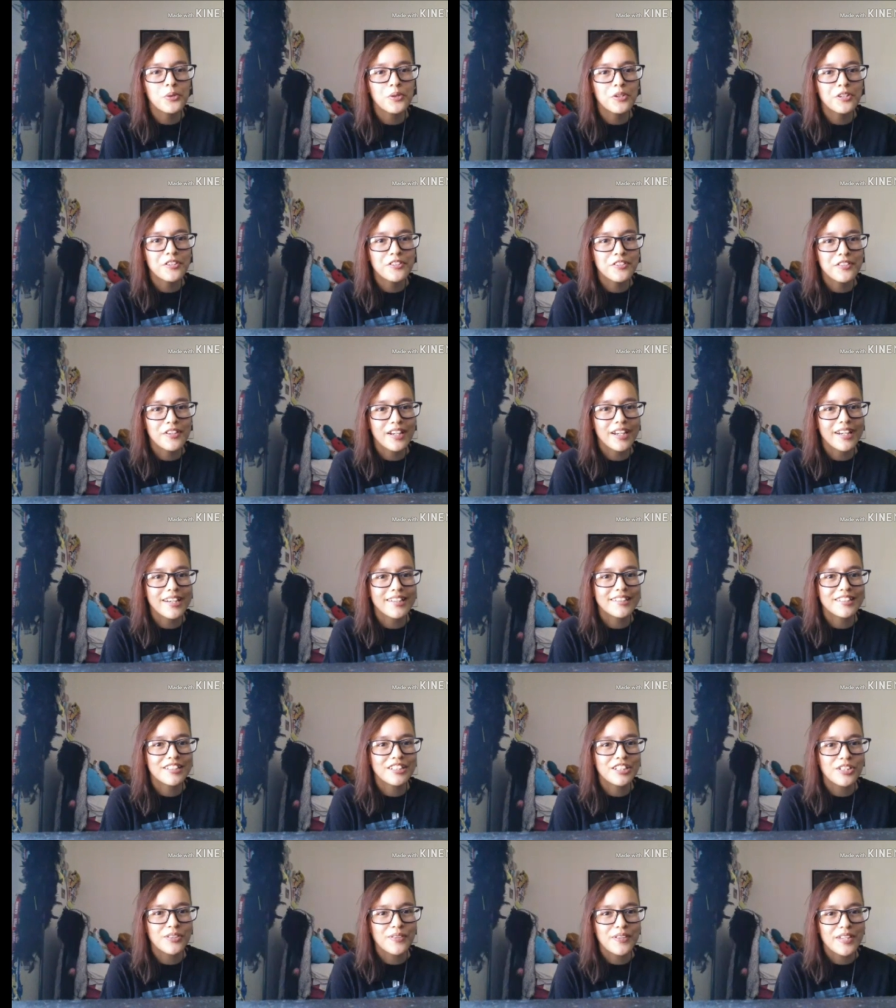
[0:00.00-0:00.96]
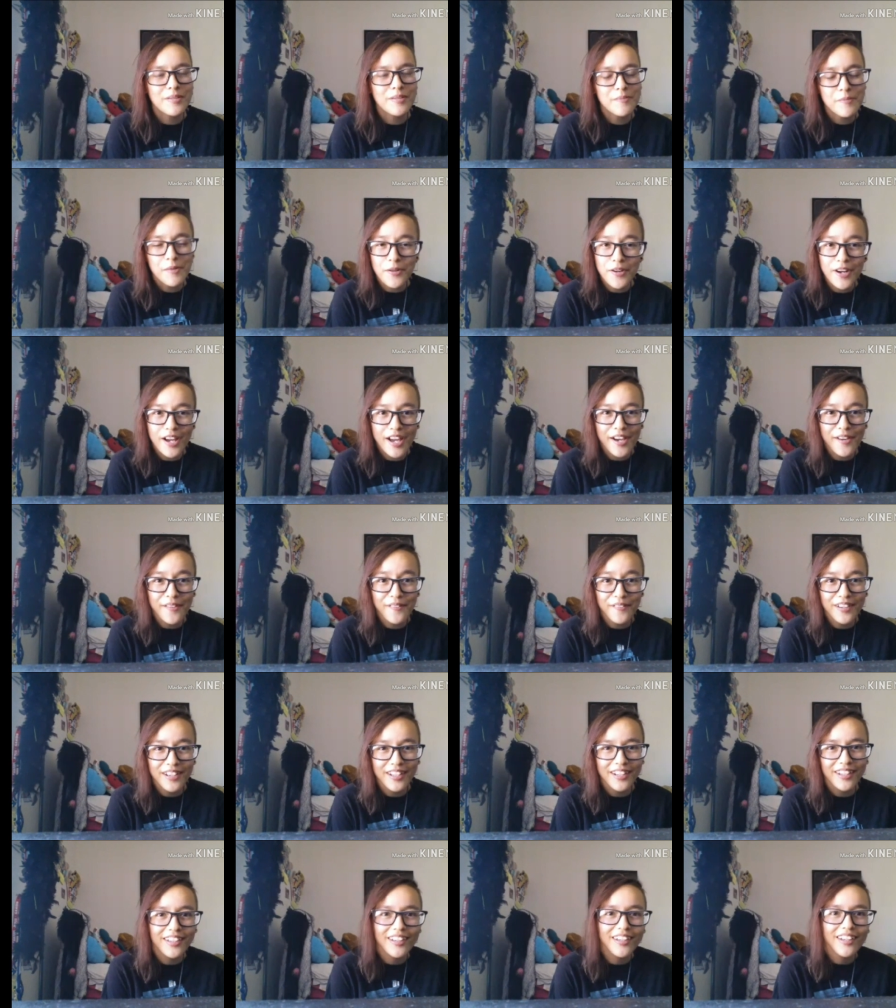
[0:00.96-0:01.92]
tour, so I got to show him around
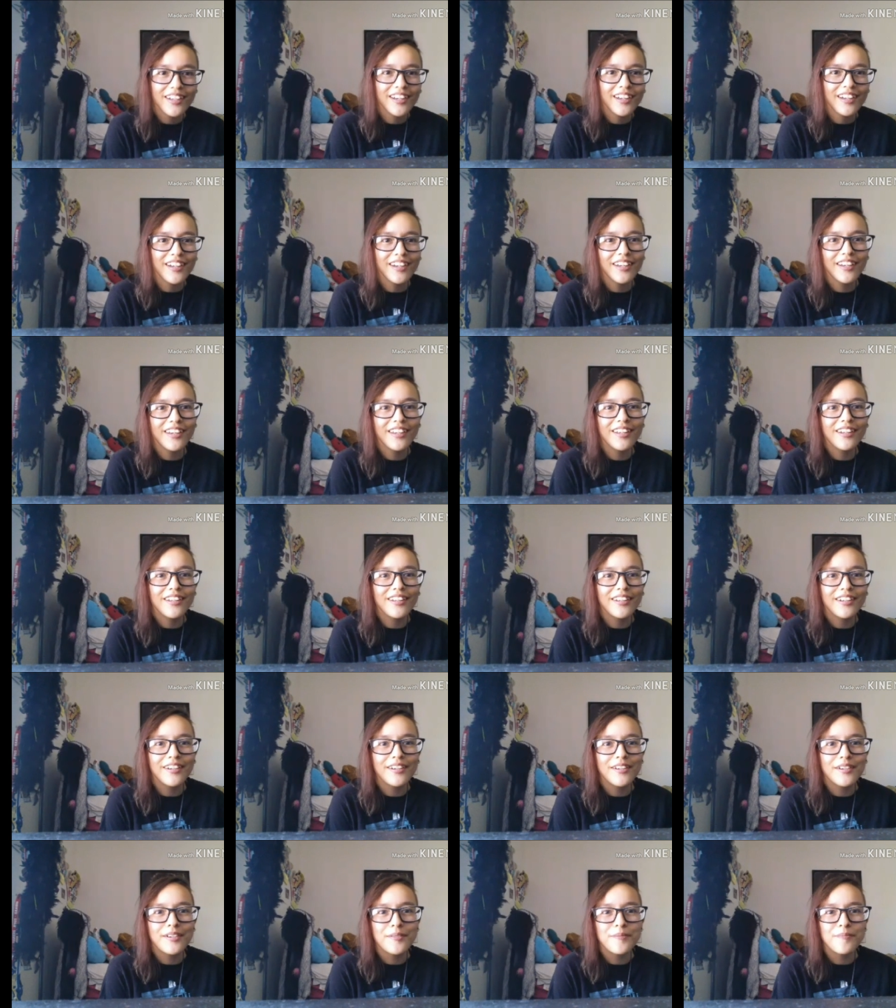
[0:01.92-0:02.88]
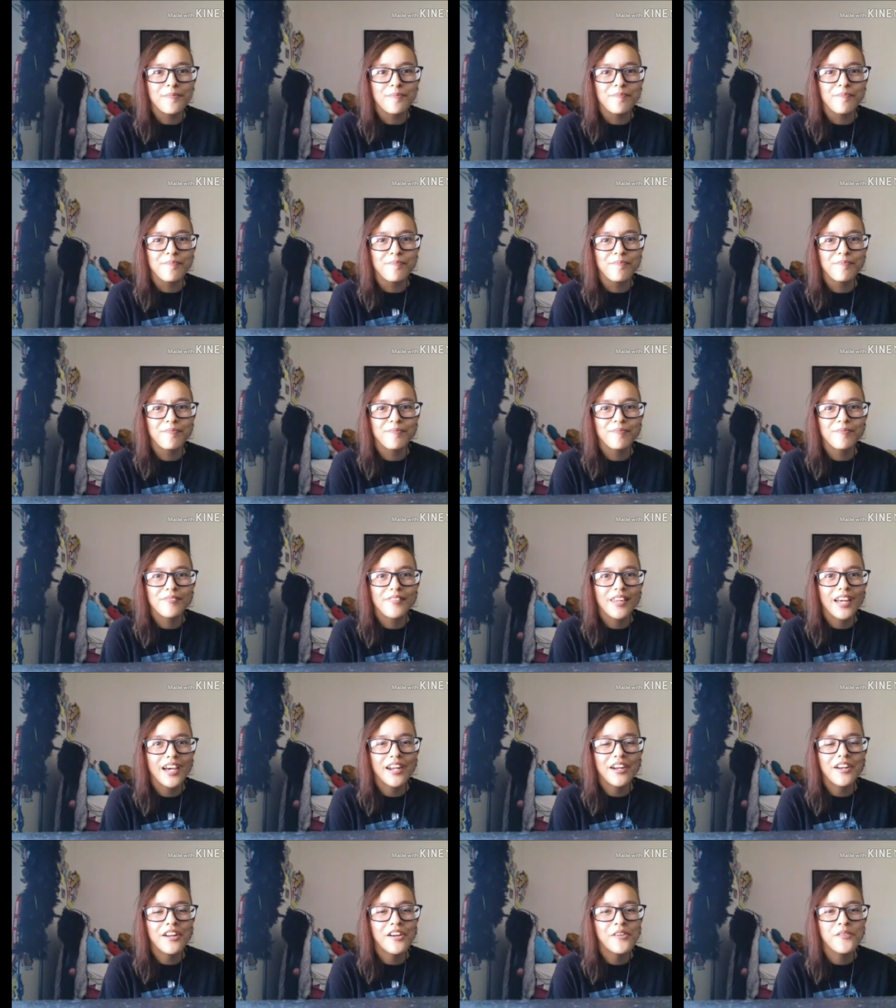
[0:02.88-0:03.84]
and um,
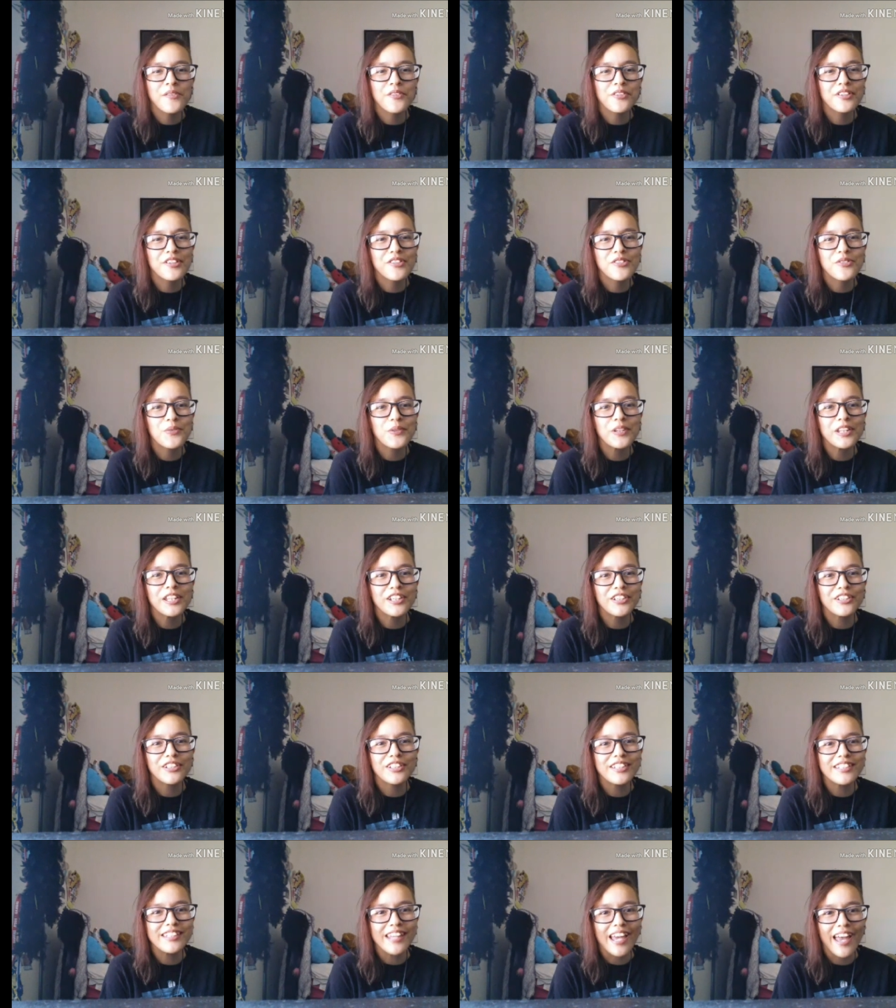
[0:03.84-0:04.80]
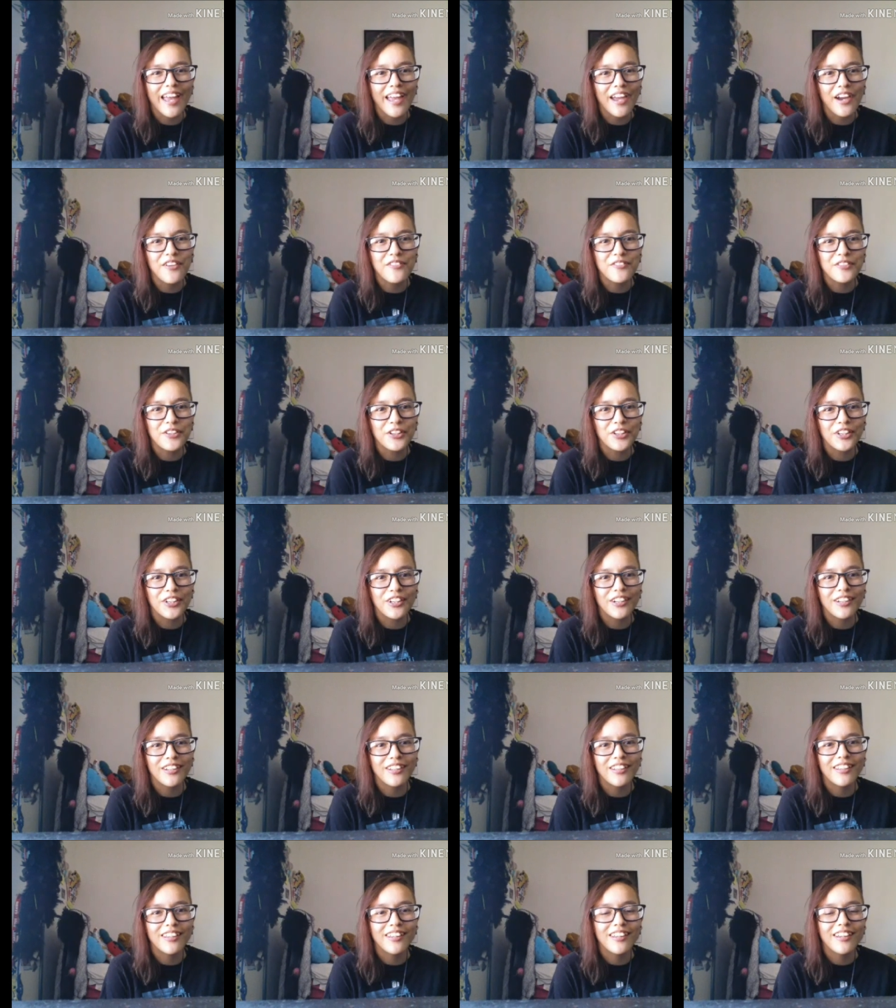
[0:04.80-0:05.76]
I don't know, it was just a really good day
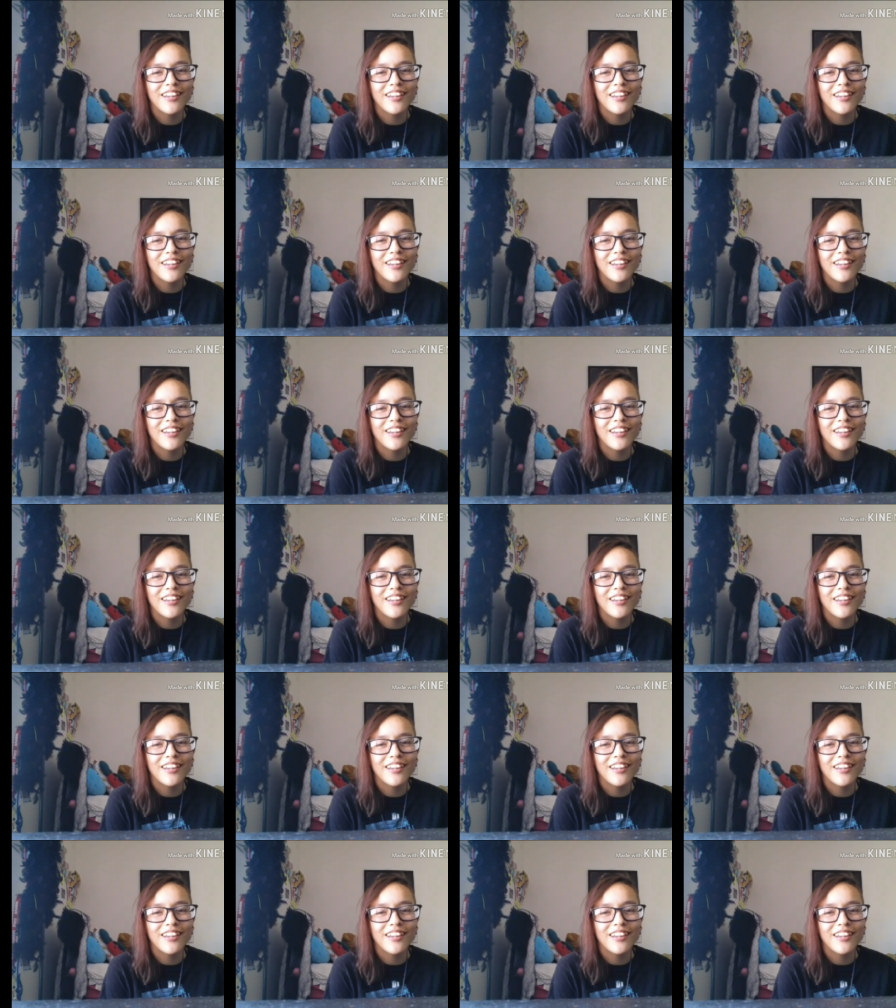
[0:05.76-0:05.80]
overall.